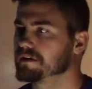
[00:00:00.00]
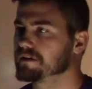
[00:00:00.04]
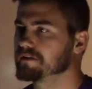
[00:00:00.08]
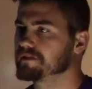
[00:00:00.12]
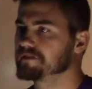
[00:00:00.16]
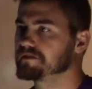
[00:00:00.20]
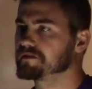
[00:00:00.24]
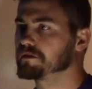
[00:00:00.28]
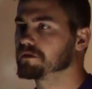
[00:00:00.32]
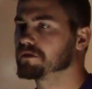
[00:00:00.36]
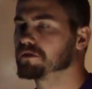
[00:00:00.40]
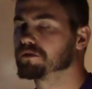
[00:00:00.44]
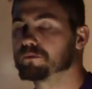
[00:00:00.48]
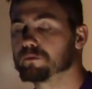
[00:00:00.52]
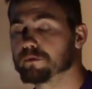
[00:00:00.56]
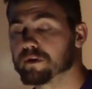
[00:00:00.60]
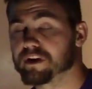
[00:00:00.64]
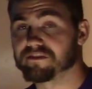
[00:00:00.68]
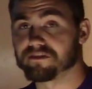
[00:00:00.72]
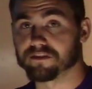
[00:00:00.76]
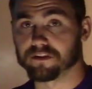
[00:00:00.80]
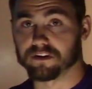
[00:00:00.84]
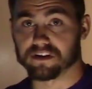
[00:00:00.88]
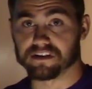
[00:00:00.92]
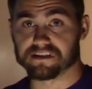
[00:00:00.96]
so the
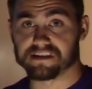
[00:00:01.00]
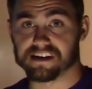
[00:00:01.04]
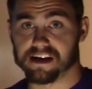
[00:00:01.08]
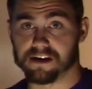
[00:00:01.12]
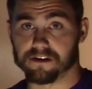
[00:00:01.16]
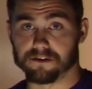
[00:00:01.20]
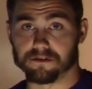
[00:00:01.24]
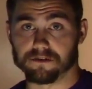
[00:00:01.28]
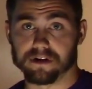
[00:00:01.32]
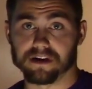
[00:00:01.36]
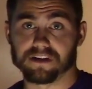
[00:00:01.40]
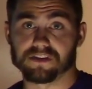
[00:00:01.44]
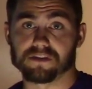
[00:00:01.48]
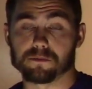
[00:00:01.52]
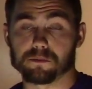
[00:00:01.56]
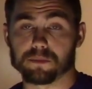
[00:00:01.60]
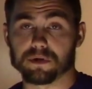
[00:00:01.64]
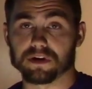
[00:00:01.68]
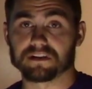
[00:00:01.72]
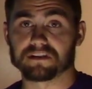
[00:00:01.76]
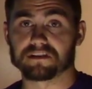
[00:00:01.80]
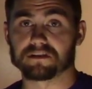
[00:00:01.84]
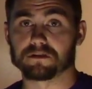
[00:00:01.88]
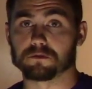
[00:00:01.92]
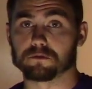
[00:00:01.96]
river in town, right, the
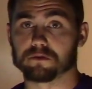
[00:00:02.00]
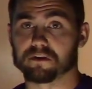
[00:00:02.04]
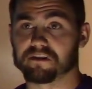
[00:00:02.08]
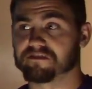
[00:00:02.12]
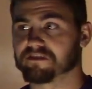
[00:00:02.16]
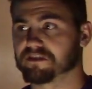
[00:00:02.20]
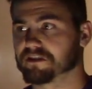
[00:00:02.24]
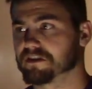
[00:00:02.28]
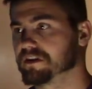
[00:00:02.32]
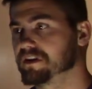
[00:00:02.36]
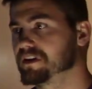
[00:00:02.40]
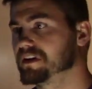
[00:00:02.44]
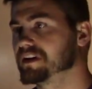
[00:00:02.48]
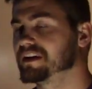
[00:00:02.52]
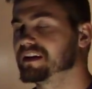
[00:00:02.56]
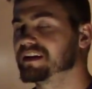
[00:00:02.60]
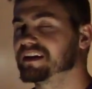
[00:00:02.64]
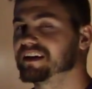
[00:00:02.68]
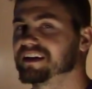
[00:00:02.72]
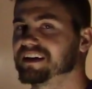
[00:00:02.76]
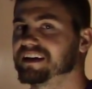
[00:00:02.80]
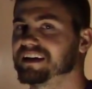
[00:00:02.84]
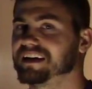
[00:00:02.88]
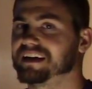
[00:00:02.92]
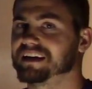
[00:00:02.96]
Big Sioux River,
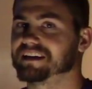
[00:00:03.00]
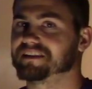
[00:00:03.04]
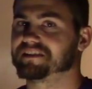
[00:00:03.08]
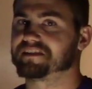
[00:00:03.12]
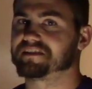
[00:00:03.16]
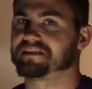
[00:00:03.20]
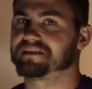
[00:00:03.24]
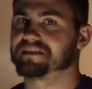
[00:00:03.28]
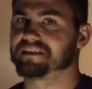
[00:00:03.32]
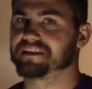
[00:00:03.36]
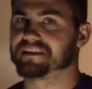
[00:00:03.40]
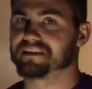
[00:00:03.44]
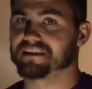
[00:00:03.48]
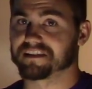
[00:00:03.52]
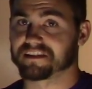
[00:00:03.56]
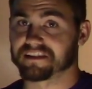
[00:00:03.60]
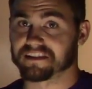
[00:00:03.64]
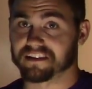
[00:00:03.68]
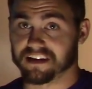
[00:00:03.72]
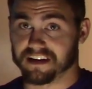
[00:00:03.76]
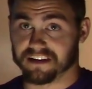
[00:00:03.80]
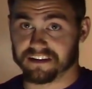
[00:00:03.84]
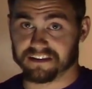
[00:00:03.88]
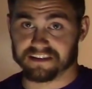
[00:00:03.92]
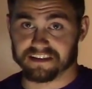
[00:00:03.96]
it's
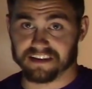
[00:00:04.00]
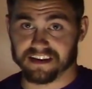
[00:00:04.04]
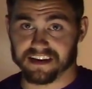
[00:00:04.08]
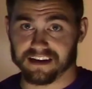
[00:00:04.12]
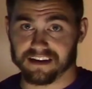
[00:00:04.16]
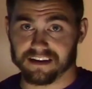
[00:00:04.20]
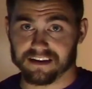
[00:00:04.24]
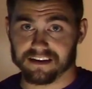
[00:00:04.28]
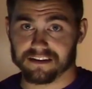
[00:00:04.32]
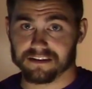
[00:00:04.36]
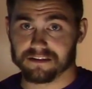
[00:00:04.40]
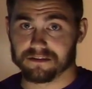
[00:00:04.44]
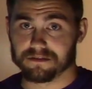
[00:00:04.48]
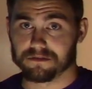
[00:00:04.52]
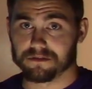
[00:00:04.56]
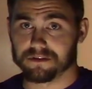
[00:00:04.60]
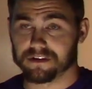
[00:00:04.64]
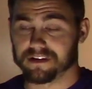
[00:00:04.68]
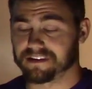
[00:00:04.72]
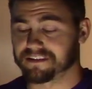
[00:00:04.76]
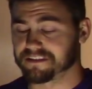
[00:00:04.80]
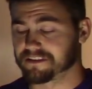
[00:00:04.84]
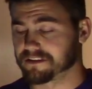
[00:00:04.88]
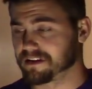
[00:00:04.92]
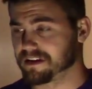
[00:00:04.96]
disgusting.
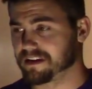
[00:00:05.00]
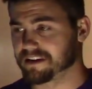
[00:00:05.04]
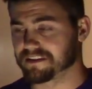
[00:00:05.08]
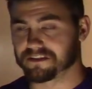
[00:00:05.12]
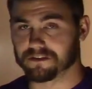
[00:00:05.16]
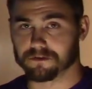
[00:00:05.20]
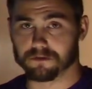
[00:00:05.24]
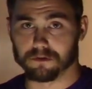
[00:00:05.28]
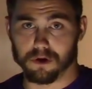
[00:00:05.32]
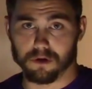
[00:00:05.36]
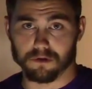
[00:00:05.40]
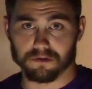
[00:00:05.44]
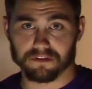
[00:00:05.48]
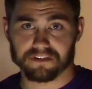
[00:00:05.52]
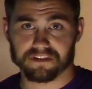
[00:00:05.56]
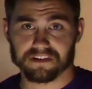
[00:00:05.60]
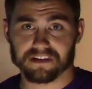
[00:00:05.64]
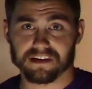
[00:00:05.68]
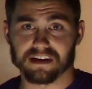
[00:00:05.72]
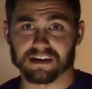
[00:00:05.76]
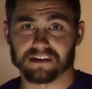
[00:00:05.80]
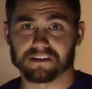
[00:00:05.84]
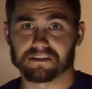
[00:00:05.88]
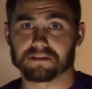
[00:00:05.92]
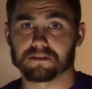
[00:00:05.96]
It's gross.
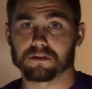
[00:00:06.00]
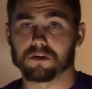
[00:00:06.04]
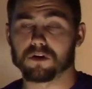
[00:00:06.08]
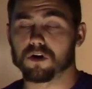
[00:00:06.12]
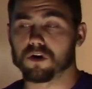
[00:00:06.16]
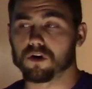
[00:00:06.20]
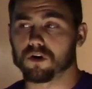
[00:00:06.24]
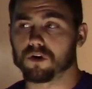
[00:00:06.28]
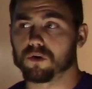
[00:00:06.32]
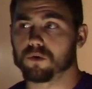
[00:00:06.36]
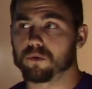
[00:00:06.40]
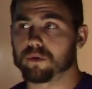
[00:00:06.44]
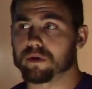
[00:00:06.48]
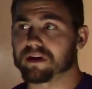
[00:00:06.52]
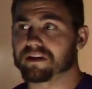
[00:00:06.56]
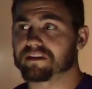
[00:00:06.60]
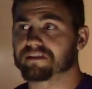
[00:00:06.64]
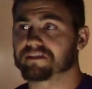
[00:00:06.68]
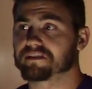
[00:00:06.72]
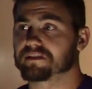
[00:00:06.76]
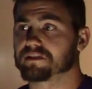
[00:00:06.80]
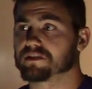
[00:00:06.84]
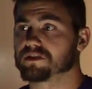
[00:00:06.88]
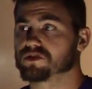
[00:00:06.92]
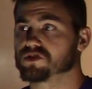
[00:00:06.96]
It's
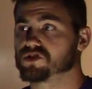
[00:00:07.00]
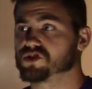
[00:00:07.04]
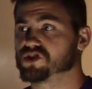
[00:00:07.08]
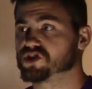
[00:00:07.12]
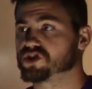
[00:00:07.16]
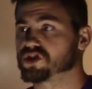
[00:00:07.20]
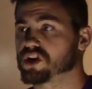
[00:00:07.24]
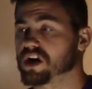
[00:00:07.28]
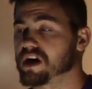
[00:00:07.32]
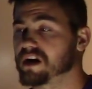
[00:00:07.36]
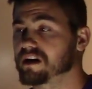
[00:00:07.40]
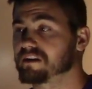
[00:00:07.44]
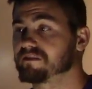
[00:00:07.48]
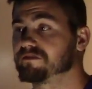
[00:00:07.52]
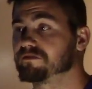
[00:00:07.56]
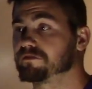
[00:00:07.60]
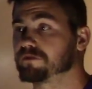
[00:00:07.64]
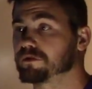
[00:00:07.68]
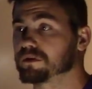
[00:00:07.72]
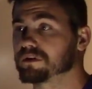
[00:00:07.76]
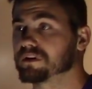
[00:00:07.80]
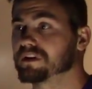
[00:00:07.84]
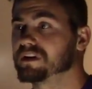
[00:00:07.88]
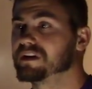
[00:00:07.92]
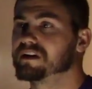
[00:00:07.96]
always chock
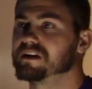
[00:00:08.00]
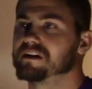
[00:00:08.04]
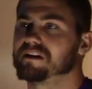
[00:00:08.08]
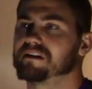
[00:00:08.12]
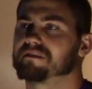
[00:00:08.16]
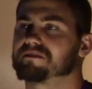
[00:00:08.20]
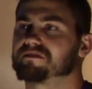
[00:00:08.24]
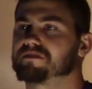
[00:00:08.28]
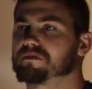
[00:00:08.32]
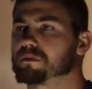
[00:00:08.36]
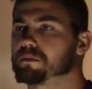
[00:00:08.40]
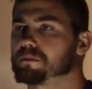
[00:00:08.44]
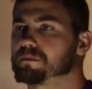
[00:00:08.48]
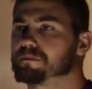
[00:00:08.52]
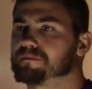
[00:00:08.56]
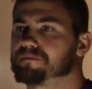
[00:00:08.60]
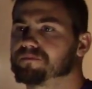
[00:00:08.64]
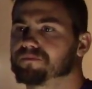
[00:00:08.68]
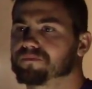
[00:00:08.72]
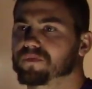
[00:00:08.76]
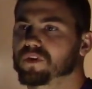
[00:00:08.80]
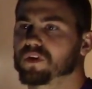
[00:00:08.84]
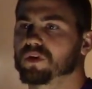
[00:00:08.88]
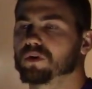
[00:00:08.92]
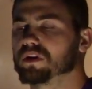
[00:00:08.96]
full from,
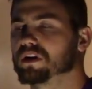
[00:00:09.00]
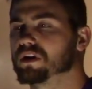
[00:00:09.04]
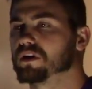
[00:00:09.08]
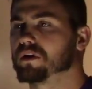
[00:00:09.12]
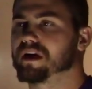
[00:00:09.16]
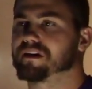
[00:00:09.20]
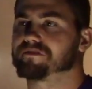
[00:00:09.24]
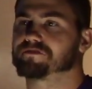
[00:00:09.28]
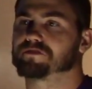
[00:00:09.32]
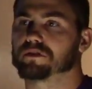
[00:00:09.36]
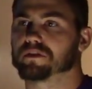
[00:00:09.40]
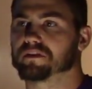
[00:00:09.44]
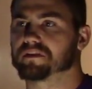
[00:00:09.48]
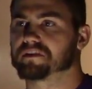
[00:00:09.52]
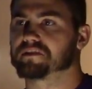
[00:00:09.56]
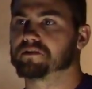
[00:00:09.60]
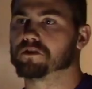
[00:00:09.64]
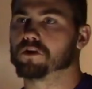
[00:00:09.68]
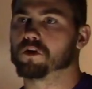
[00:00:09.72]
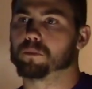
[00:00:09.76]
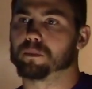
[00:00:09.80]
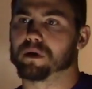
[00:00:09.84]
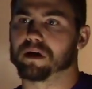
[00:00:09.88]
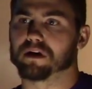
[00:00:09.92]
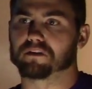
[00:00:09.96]
after the
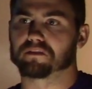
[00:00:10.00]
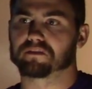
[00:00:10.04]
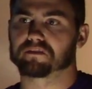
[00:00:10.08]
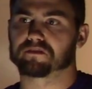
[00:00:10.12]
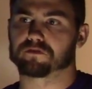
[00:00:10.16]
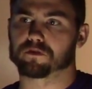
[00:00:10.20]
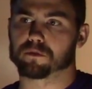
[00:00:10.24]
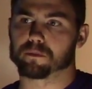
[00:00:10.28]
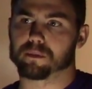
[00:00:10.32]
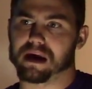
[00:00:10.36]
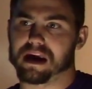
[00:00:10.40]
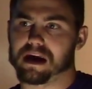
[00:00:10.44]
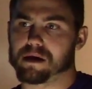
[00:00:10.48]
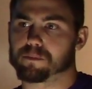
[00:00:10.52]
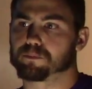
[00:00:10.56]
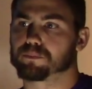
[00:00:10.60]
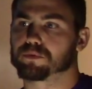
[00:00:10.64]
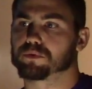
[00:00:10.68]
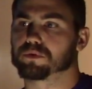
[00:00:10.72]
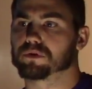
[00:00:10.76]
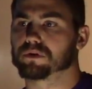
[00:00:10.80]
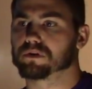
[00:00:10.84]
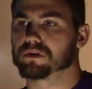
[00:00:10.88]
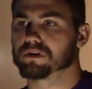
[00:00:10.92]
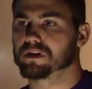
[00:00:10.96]
snow melts, from
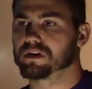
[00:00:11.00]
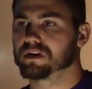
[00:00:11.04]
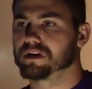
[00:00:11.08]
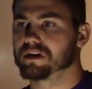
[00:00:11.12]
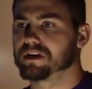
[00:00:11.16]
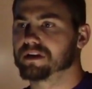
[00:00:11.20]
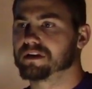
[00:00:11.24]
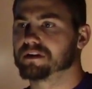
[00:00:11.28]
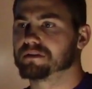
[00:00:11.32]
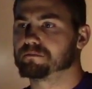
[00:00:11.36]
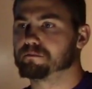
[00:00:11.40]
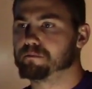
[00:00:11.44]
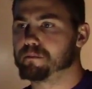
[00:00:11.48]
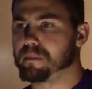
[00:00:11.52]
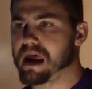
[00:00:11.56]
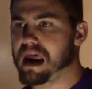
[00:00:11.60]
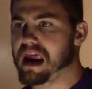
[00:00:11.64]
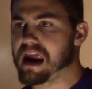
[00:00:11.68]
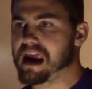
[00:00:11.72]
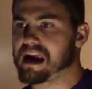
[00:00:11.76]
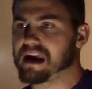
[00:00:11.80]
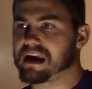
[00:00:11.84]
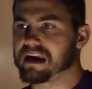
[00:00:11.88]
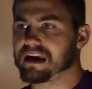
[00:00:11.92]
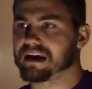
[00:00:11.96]
April,
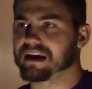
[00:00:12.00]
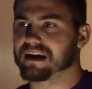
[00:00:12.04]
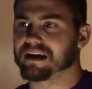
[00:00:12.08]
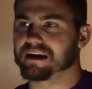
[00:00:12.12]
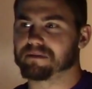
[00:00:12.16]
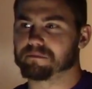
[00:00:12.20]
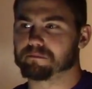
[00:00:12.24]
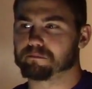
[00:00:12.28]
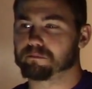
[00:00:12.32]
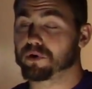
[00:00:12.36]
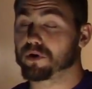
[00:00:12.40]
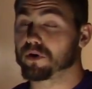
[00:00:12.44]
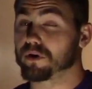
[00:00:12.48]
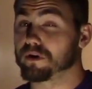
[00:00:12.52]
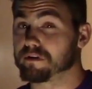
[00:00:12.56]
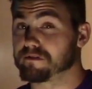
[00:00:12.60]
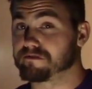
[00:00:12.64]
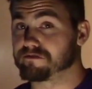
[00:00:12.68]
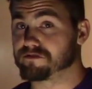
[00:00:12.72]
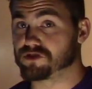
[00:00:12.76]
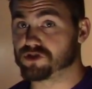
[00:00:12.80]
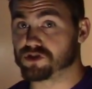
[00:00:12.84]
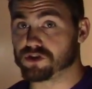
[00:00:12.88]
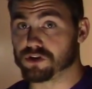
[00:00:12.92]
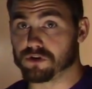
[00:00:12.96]
May, and part
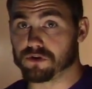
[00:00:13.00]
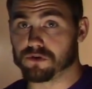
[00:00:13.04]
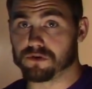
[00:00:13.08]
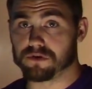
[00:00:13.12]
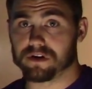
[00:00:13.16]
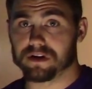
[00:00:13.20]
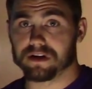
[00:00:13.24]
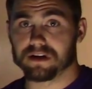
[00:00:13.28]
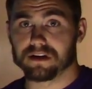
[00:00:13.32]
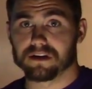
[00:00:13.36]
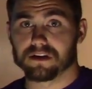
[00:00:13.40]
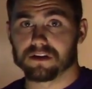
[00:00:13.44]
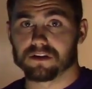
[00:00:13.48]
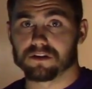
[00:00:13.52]
of June.